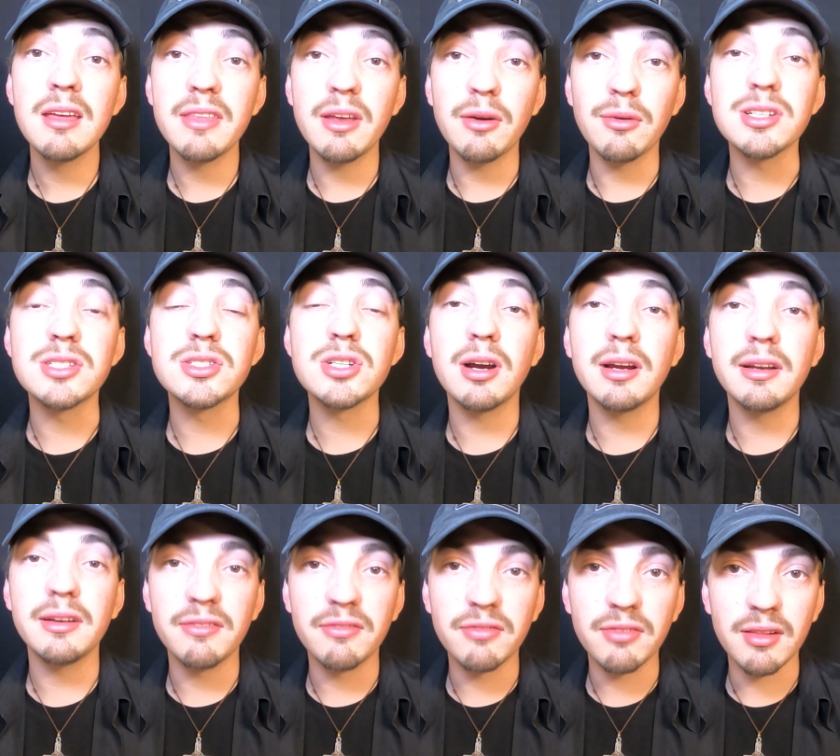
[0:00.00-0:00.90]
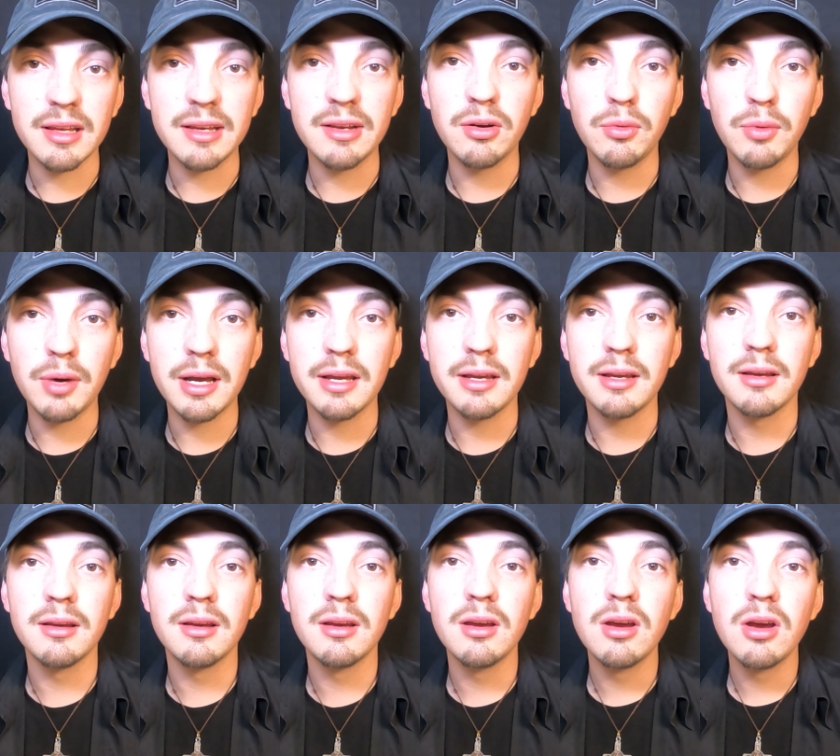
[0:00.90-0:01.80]
that were trying to flee away,
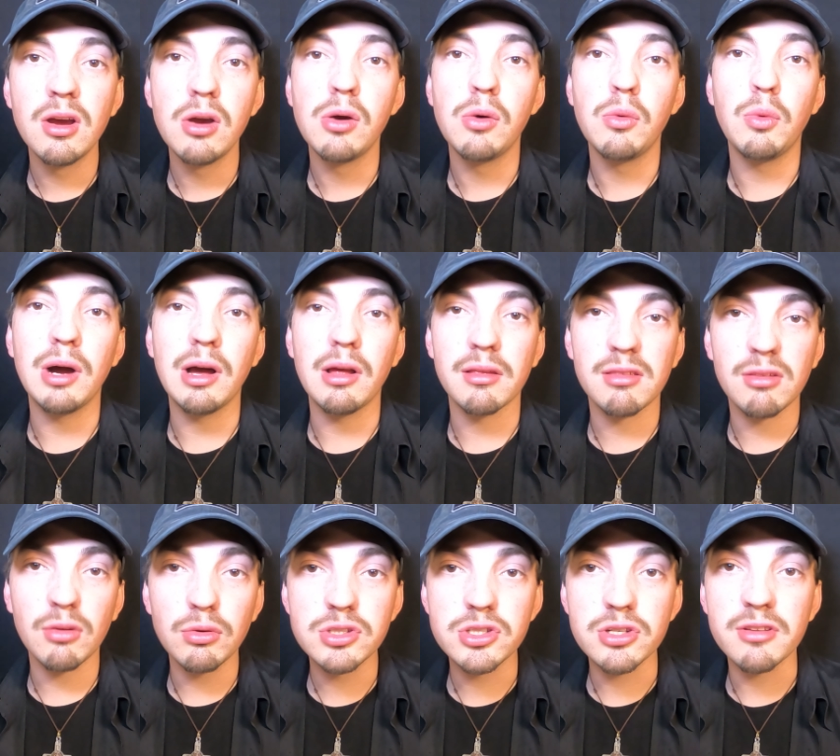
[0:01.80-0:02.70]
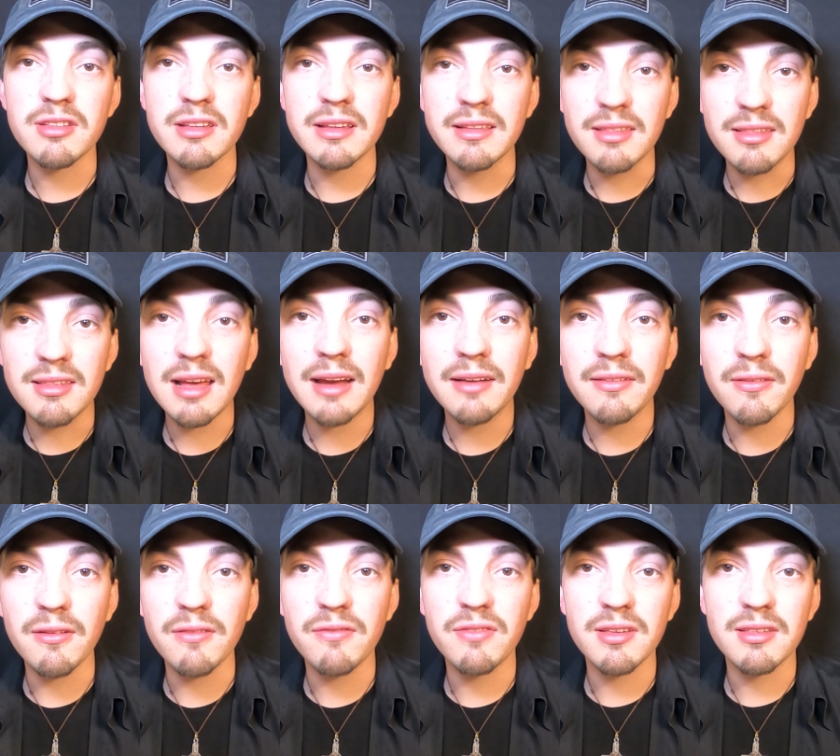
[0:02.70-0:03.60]
while soldiers inside of
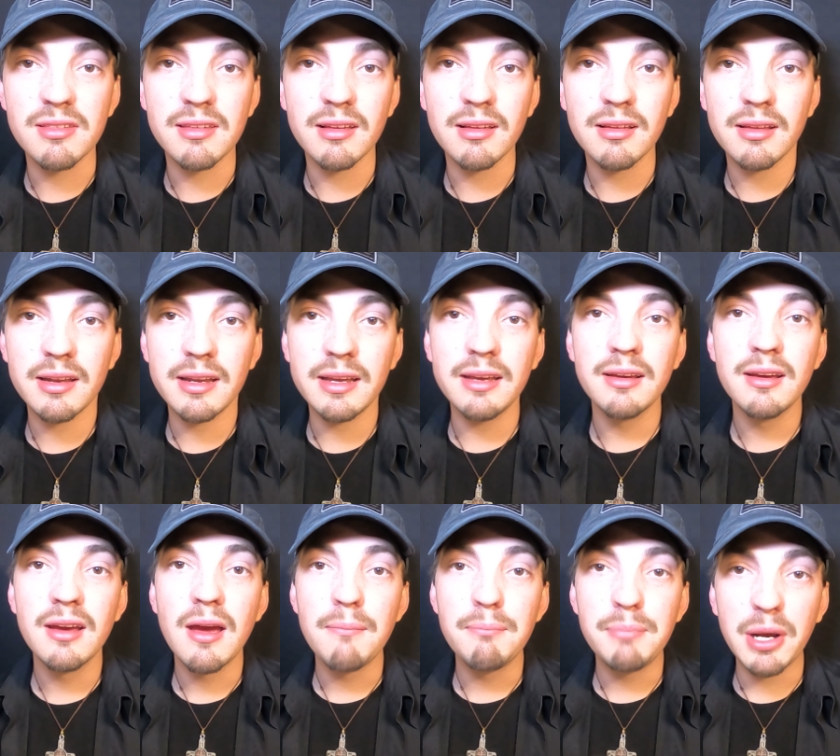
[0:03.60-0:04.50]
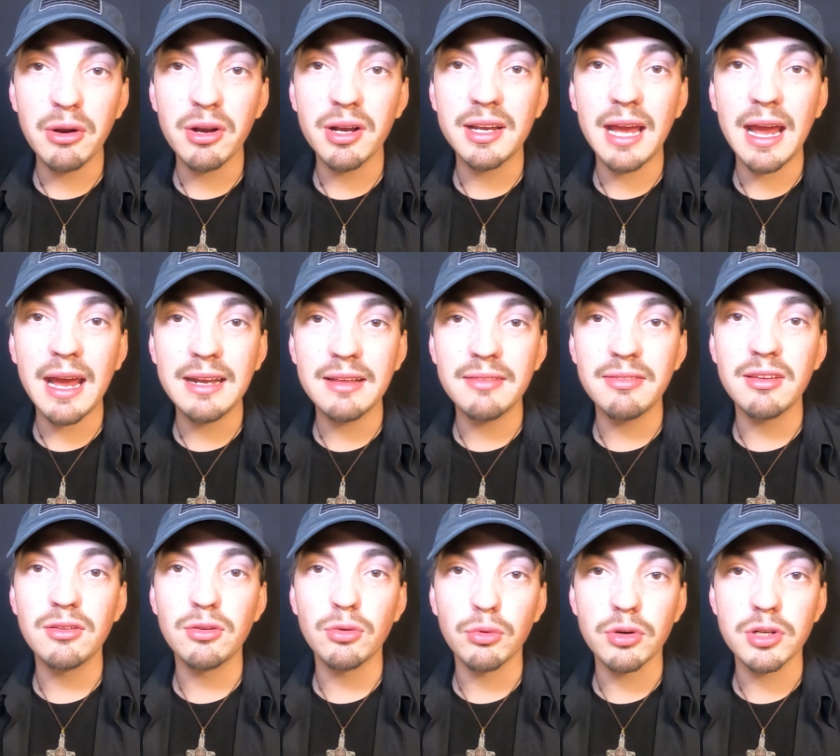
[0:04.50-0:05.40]
the facility barricaded
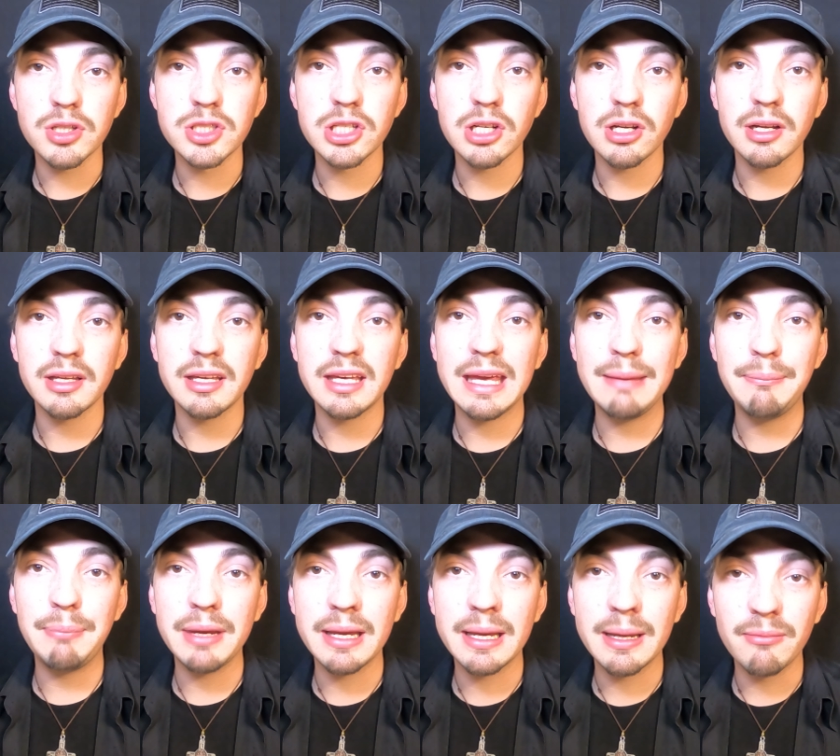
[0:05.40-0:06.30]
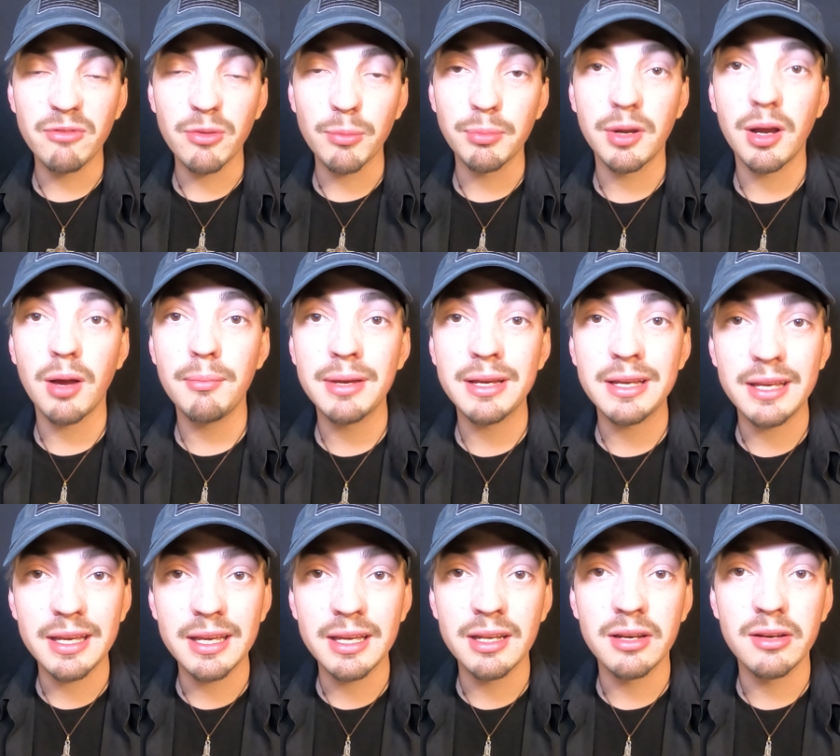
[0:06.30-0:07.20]
the door shut, keeping him from
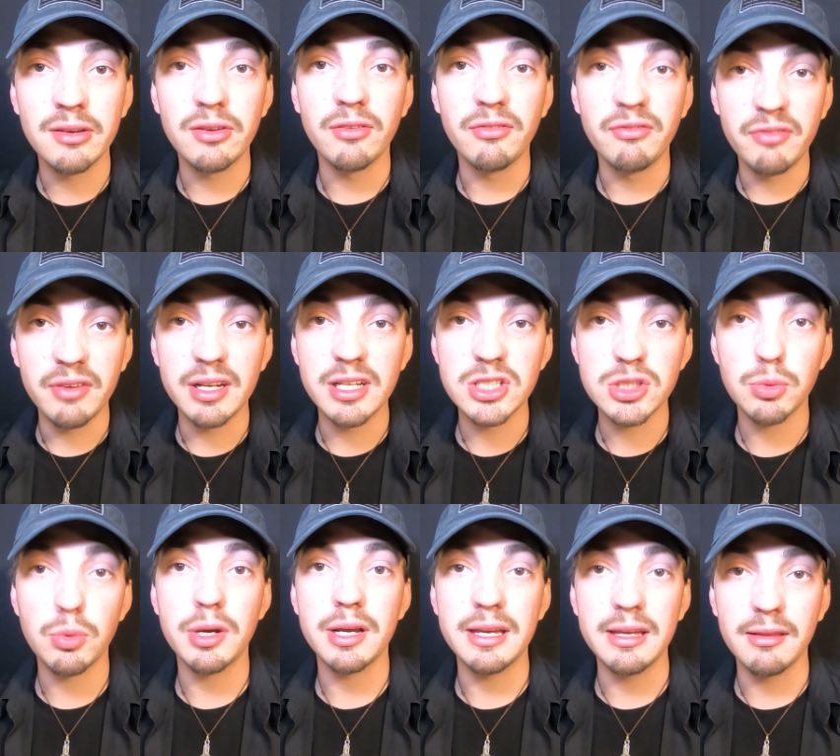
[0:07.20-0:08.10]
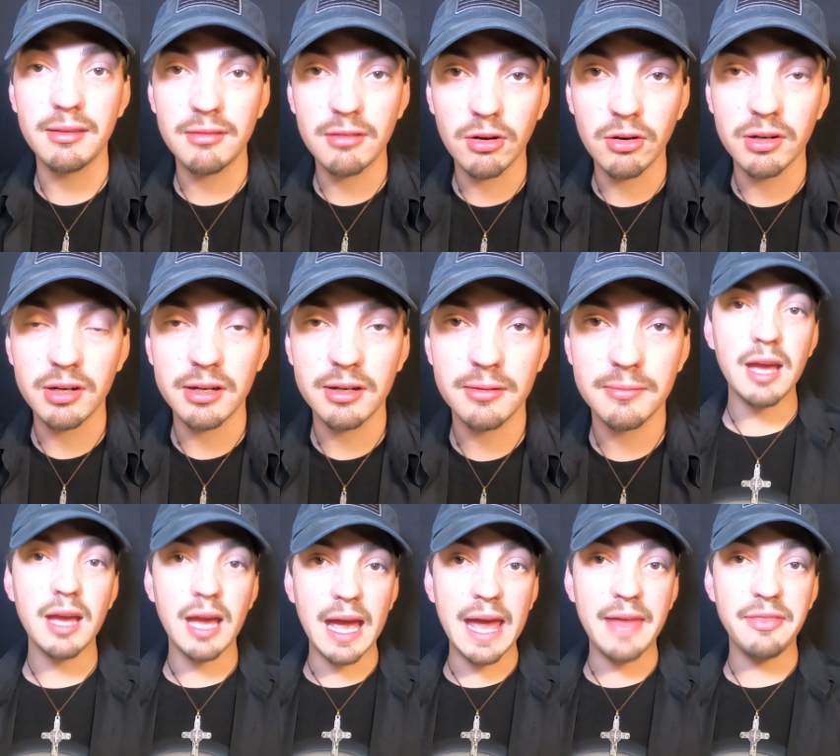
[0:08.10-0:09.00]
coming in to finish what he started.
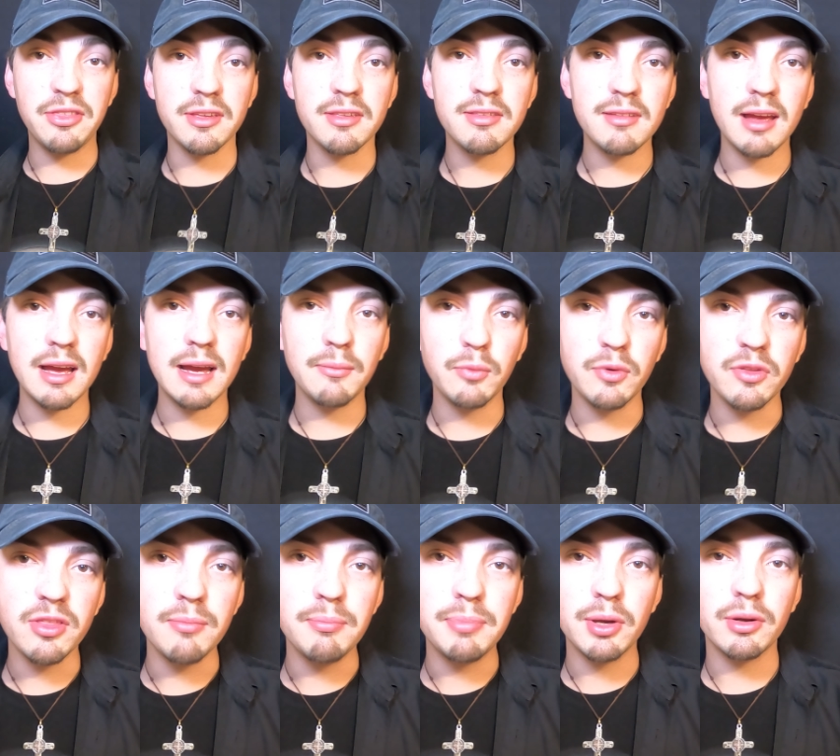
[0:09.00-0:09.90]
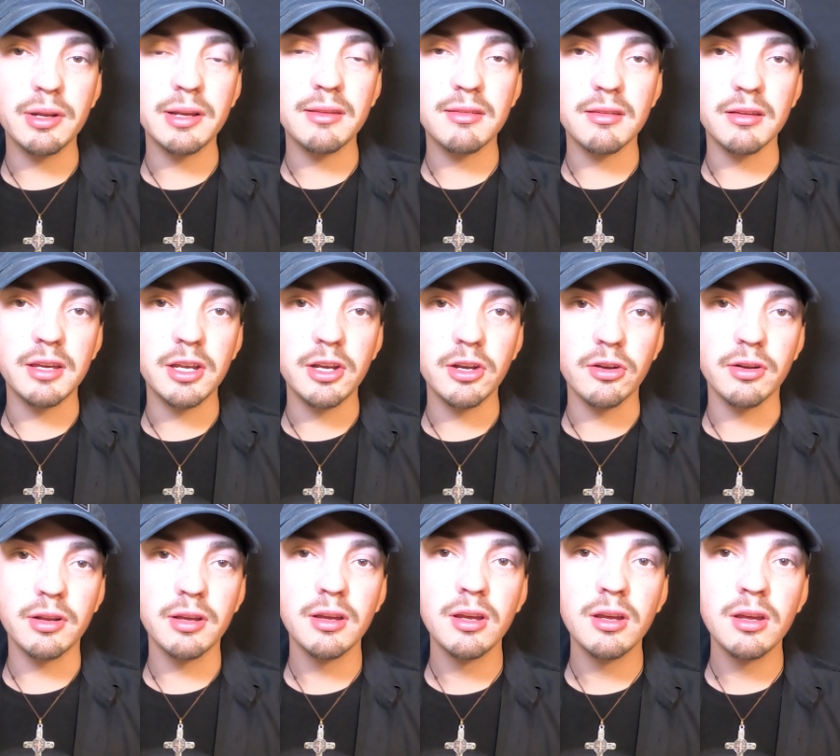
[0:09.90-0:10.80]
At this time, with the building
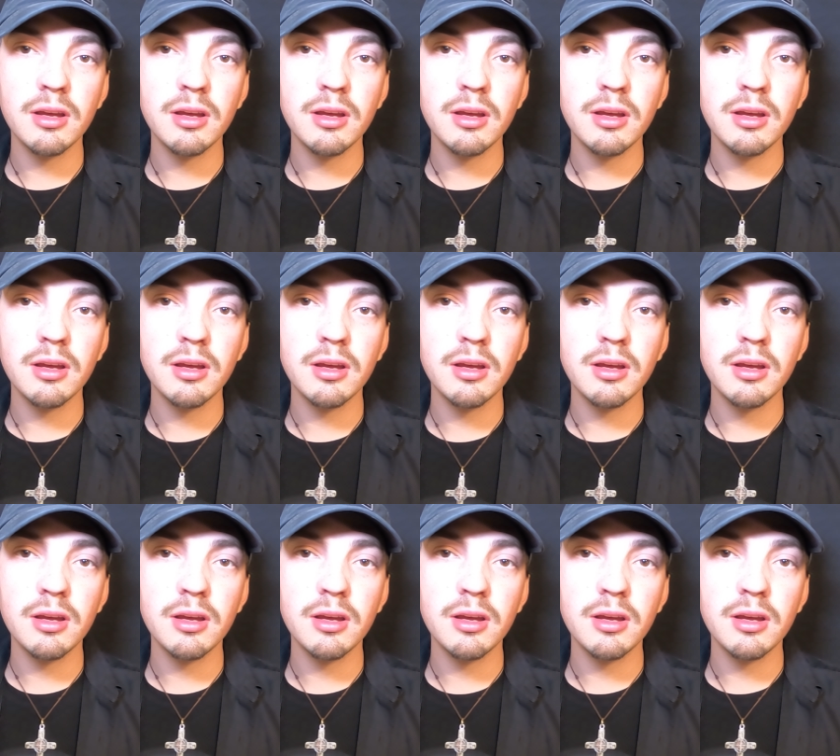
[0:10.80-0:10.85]
secured,